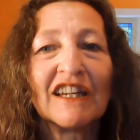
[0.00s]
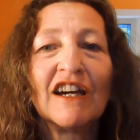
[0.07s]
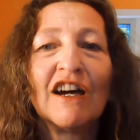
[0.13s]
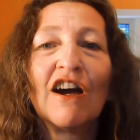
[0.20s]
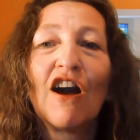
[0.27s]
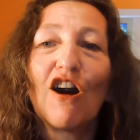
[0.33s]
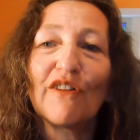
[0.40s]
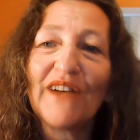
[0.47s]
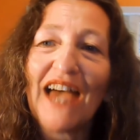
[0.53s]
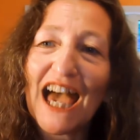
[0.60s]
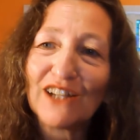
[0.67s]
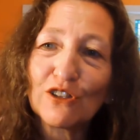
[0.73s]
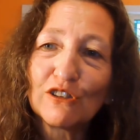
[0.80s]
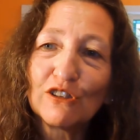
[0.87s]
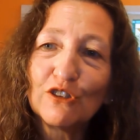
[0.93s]
of how to
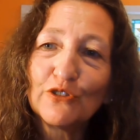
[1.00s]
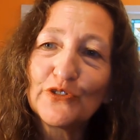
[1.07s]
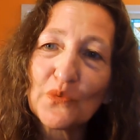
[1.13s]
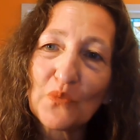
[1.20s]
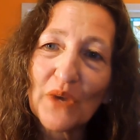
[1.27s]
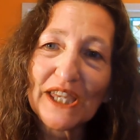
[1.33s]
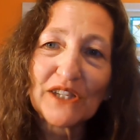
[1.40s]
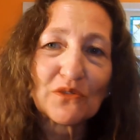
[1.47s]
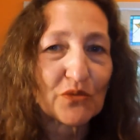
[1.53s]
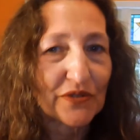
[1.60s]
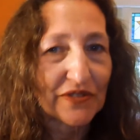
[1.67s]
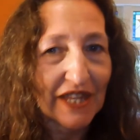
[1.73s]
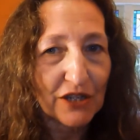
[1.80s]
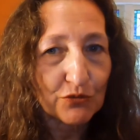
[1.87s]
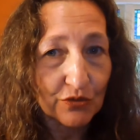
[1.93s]
lose weight
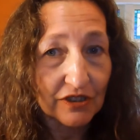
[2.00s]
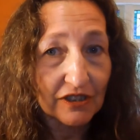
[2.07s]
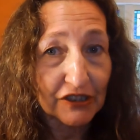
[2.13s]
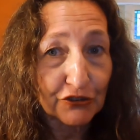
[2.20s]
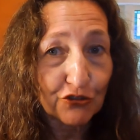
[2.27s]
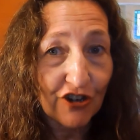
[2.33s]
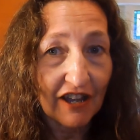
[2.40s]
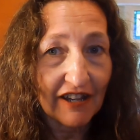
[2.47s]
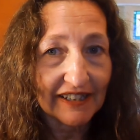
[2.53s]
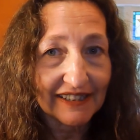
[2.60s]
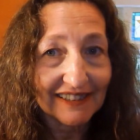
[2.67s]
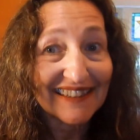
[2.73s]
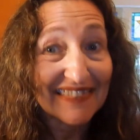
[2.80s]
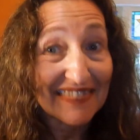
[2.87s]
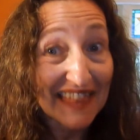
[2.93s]
without really trying
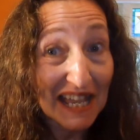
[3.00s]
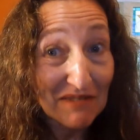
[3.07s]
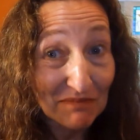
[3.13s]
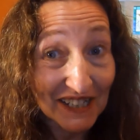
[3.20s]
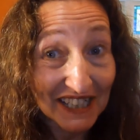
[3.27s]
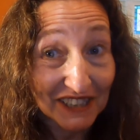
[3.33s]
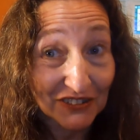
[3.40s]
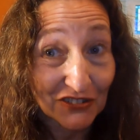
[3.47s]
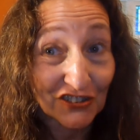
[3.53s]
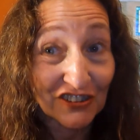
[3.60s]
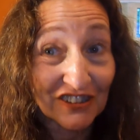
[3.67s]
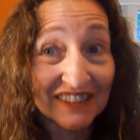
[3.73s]
that much.